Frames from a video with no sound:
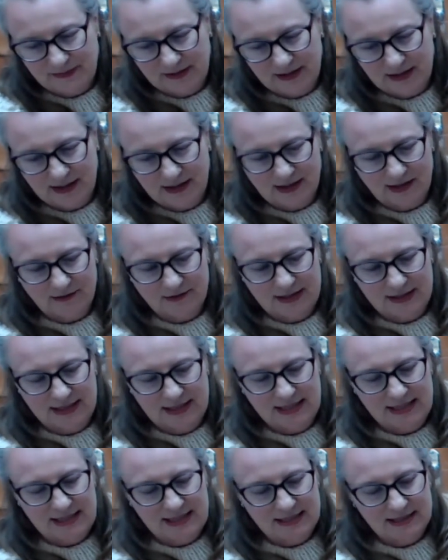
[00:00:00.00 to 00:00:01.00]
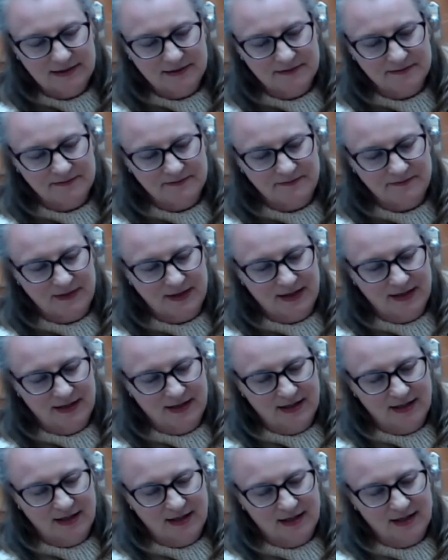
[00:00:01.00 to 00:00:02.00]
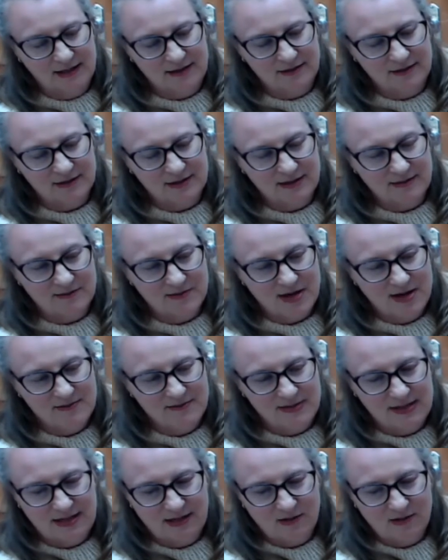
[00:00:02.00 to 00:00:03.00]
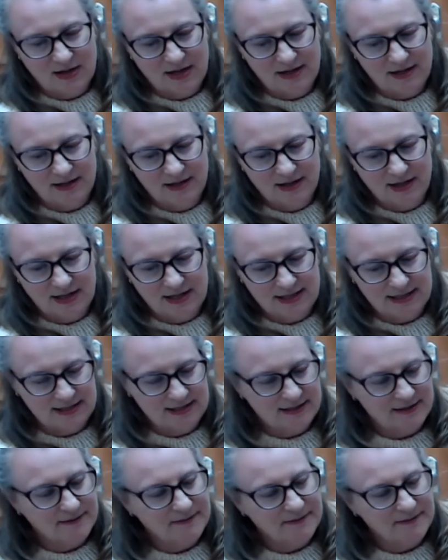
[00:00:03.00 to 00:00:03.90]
are in here. I thought it might be quite a nice